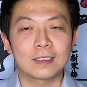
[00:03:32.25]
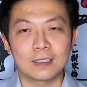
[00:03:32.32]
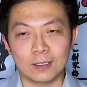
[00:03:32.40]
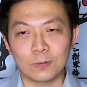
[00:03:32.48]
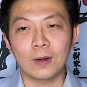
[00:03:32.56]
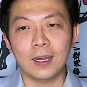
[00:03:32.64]

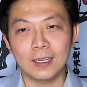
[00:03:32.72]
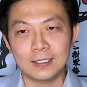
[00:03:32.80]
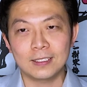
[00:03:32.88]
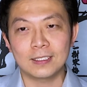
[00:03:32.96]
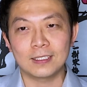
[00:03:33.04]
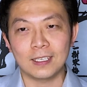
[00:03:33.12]
the
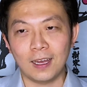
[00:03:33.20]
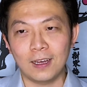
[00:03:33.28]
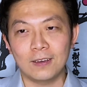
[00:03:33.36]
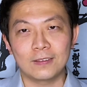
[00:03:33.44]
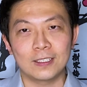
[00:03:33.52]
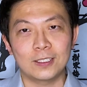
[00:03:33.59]
rest
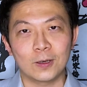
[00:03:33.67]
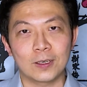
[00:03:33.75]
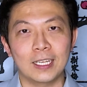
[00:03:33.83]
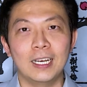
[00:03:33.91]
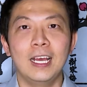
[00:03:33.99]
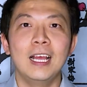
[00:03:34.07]
of the
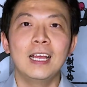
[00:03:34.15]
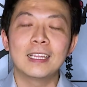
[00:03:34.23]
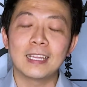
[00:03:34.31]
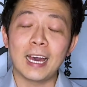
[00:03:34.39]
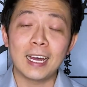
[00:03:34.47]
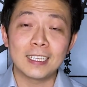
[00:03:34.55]
token
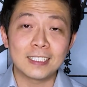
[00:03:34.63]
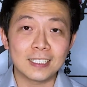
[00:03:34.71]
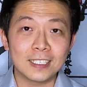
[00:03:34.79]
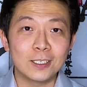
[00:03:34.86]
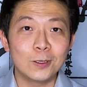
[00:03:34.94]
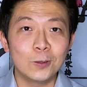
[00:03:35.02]
that
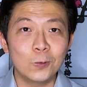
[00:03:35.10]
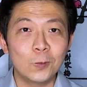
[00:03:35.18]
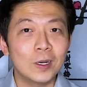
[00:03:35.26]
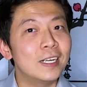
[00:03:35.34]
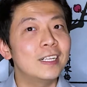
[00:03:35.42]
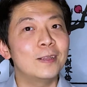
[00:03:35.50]
you
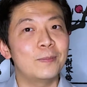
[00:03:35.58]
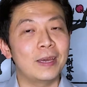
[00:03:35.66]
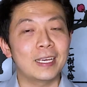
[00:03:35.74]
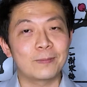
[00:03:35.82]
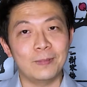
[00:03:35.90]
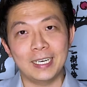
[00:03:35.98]
will
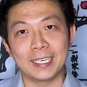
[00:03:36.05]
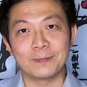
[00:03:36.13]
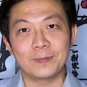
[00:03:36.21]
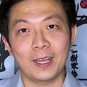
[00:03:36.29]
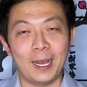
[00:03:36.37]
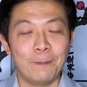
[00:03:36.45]
make money.
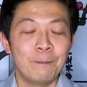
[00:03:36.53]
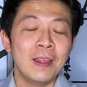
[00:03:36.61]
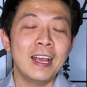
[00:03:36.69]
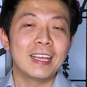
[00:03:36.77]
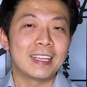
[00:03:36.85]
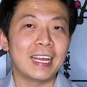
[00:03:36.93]
Uh,
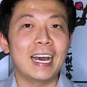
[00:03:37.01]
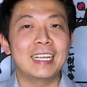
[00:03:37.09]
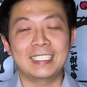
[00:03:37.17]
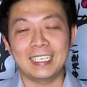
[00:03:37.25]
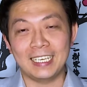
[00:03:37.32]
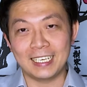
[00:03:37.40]

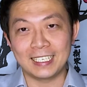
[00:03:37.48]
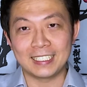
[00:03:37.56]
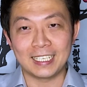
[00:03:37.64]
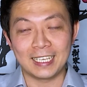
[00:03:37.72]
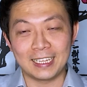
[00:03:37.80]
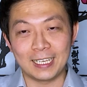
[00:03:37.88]
that
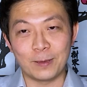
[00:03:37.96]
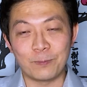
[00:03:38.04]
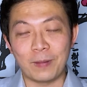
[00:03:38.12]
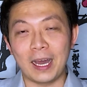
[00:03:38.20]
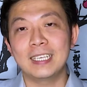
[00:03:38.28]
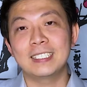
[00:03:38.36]
is the
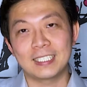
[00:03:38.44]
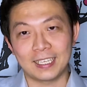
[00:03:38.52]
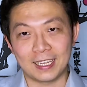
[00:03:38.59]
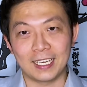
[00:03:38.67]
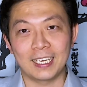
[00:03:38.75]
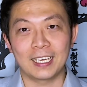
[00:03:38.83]
best
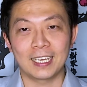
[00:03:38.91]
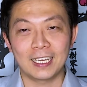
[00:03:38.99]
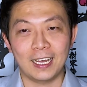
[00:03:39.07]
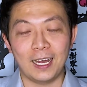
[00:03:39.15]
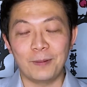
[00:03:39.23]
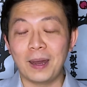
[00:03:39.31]

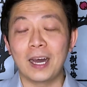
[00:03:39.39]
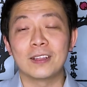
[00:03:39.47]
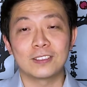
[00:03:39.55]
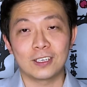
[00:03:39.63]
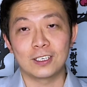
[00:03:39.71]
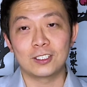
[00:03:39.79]
thing
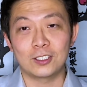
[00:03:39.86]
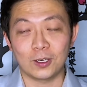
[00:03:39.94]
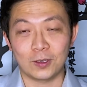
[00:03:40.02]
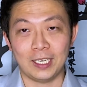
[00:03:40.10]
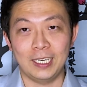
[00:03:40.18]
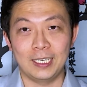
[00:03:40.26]
about Surge
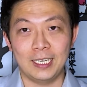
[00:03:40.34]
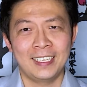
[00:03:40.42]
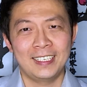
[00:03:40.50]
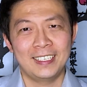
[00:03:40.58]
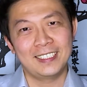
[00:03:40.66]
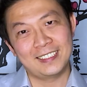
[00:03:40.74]
Token.
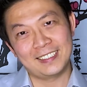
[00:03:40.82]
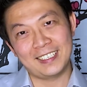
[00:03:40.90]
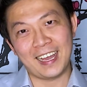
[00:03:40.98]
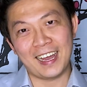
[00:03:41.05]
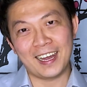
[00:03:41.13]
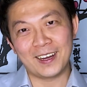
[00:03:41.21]

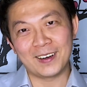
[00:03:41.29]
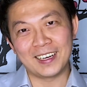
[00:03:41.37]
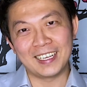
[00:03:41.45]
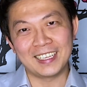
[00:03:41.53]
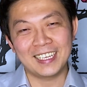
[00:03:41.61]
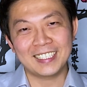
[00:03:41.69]
Now,
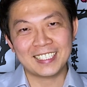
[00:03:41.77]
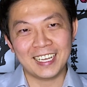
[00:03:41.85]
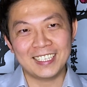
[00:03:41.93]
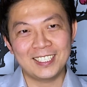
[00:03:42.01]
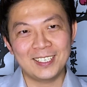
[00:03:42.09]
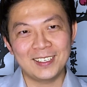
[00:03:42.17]
uh, let's
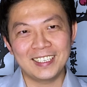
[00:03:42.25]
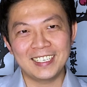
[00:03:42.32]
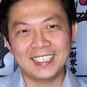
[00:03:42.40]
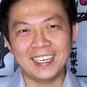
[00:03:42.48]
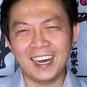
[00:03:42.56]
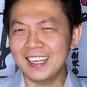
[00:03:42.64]
get to
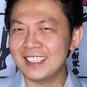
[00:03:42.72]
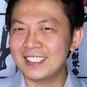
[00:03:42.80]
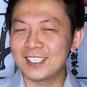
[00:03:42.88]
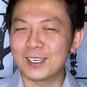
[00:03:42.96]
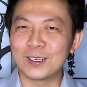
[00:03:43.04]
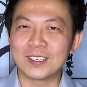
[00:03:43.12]
the not
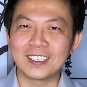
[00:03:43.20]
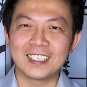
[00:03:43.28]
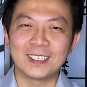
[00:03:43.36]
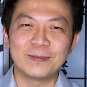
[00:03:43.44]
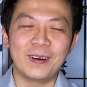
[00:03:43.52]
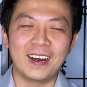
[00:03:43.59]
so
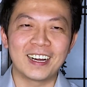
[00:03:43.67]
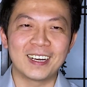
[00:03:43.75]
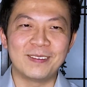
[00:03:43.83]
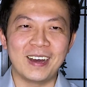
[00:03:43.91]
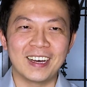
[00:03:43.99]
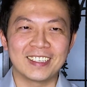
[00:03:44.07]
good part
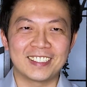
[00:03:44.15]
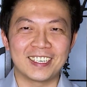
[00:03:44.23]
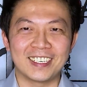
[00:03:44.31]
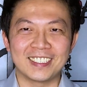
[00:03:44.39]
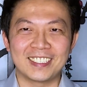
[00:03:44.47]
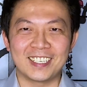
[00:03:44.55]
about
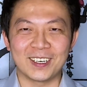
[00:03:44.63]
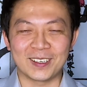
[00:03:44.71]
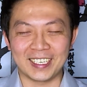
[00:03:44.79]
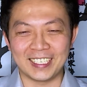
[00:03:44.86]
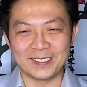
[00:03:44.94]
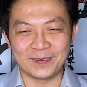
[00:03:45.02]
Surge
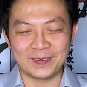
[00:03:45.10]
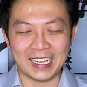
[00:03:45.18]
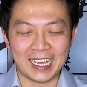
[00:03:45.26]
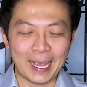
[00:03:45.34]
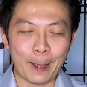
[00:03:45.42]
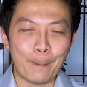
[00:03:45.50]
Token.
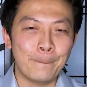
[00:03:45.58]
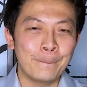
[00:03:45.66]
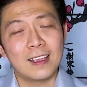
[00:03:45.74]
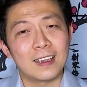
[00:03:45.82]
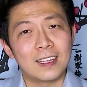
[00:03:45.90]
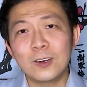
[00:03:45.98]
Uh,
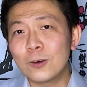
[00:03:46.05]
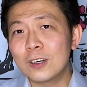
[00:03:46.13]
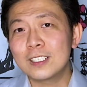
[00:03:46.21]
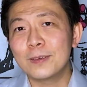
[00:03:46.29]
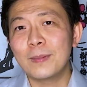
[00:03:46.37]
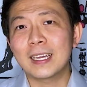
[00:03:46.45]
in
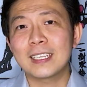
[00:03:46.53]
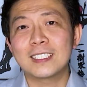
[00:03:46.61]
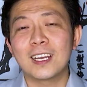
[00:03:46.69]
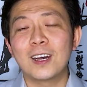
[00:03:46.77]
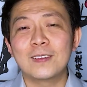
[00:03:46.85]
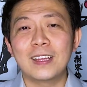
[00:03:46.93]
order to make it
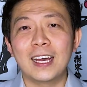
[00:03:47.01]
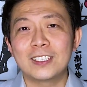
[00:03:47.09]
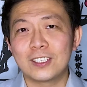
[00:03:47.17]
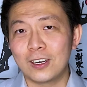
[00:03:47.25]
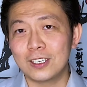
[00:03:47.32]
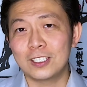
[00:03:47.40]
so
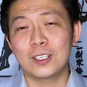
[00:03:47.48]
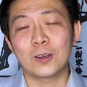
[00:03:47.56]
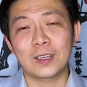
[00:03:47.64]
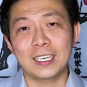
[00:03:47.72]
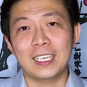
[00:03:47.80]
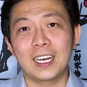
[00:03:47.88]
that Surge
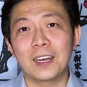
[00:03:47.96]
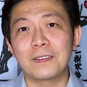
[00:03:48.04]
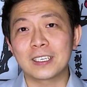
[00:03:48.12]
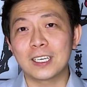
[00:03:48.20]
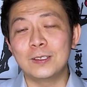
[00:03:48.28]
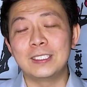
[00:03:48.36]
Token can
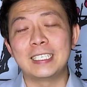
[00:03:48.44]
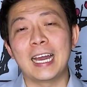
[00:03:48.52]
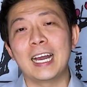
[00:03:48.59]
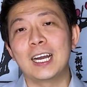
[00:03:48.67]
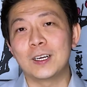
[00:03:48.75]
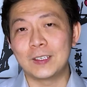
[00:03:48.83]
never go
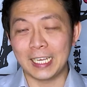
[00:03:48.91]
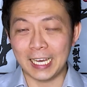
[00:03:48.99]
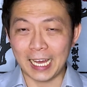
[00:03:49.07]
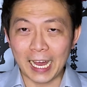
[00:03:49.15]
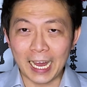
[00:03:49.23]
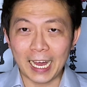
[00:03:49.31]
down,
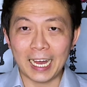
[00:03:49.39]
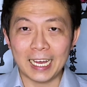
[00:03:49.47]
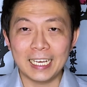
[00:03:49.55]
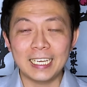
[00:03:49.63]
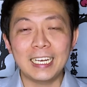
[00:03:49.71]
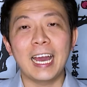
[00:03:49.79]

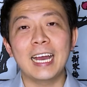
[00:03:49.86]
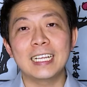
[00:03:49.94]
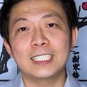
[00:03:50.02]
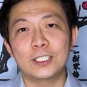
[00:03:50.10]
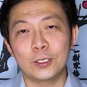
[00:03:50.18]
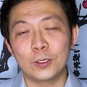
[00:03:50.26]
uh, it
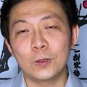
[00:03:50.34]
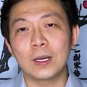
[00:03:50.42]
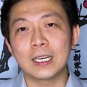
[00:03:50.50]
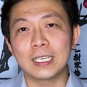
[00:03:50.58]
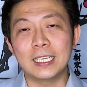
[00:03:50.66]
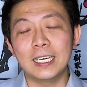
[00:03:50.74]
had to
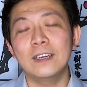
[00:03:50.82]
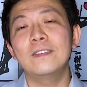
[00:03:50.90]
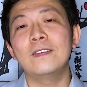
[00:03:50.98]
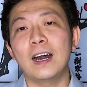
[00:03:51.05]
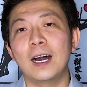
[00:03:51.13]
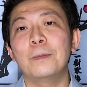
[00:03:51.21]
uh,
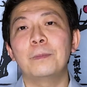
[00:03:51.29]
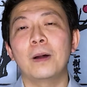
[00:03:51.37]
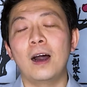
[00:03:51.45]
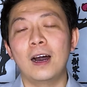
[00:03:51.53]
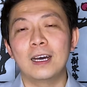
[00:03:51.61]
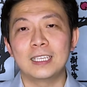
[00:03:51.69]
give
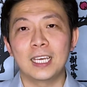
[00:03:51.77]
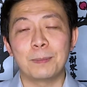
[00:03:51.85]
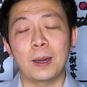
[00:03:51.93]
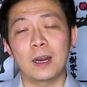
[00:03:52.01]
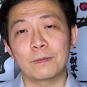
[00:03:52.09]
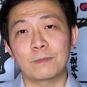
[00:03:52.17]
up on the
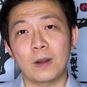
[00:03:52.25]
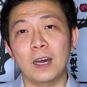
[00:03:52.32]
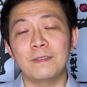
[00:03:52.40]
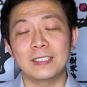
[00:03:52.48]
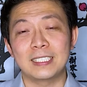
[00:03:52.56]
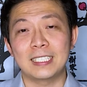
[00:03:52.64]
amount of
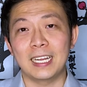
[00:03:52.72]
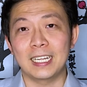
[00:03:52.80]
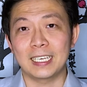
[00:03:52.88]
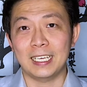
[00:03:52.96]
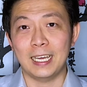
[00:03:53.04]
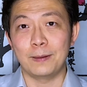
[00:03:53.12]
profits that
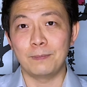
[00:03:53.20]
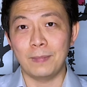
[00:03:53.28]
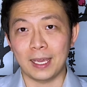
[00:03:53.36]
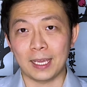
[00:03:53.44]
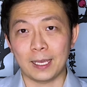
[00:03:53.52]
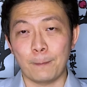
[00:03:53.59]
it can
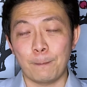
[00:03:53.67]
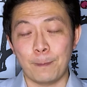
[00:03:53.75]
make.